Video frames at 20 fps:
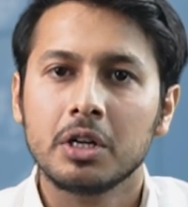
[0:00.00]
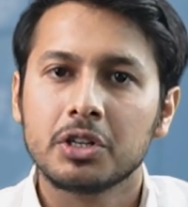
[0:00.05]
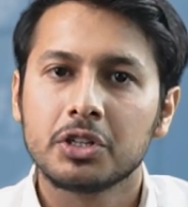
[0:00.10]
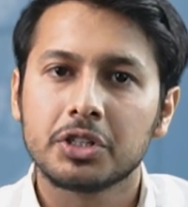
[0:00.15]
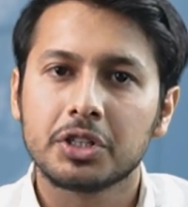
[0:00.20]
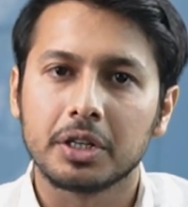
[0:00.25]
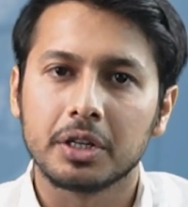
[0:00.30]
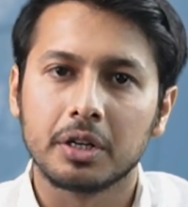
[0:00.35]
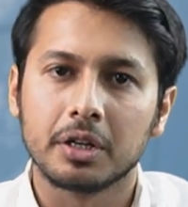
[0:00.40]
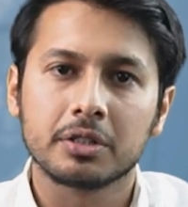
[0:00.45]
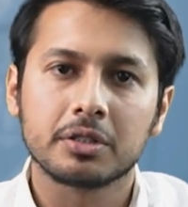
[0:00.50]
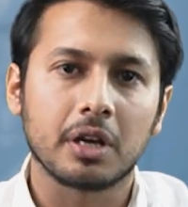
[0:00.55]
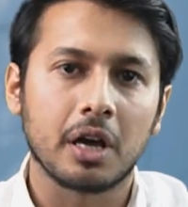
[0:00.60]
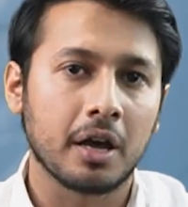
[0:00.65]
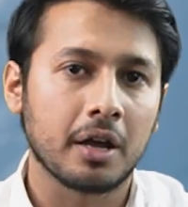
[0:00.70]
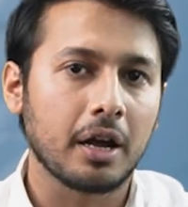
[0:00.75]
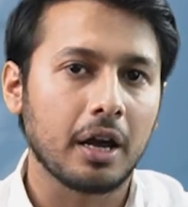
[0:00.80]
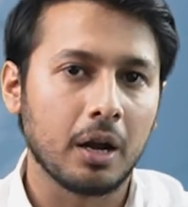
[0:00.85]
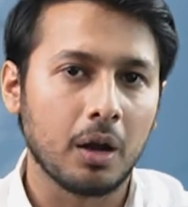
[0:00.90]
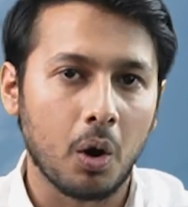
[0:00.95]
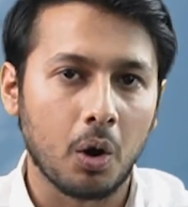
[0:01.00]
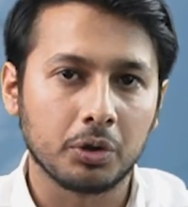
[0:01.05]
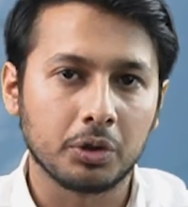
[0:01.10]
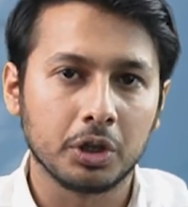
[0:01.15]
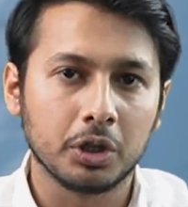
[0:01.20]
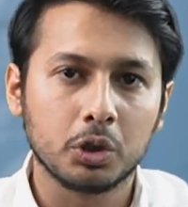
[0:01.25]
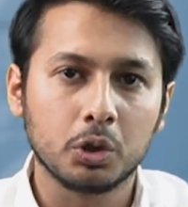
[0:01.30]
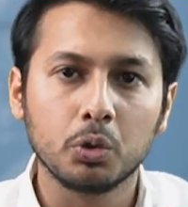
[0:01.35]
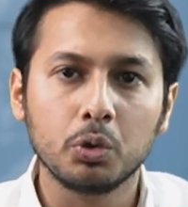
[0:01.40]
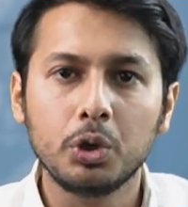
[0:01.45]
shares are
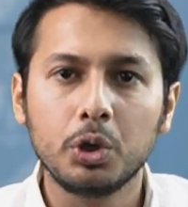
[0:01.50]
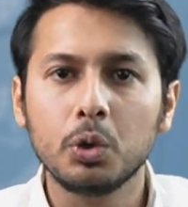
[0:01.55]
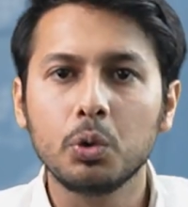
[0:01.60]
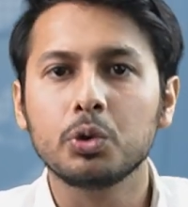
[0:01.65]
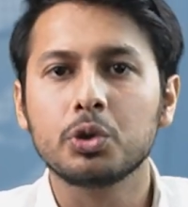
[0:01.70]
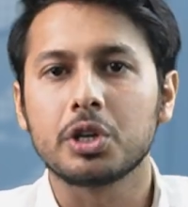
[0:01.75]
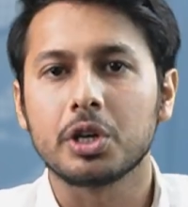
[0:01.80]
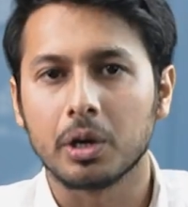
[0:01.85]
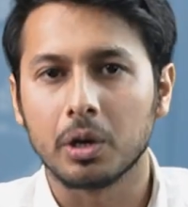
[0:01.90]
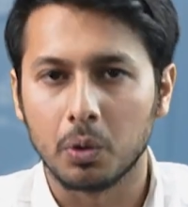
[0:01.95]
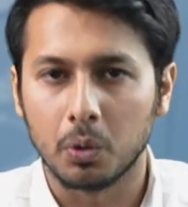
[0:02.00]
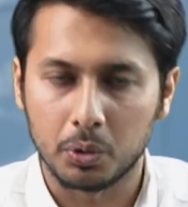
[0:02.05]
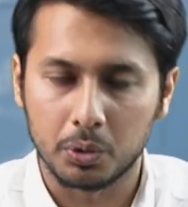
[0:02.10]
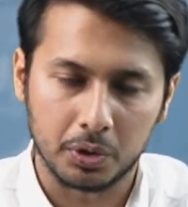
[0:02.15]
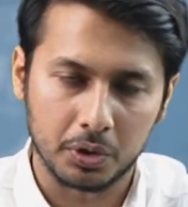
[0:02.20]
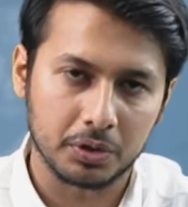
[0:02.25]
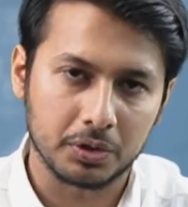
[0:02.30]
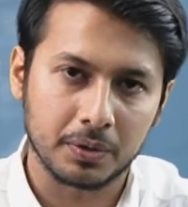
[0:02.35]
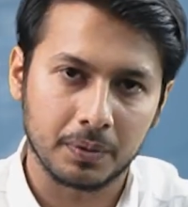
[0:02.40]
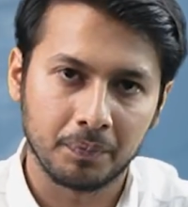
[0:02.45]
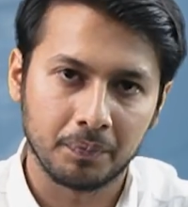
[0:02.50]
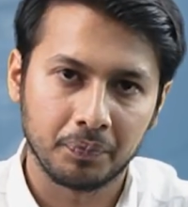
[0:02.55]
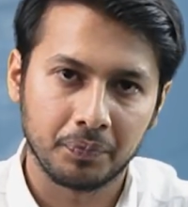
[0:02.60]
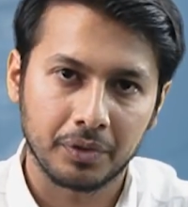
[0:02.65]
allotted to new shareholders.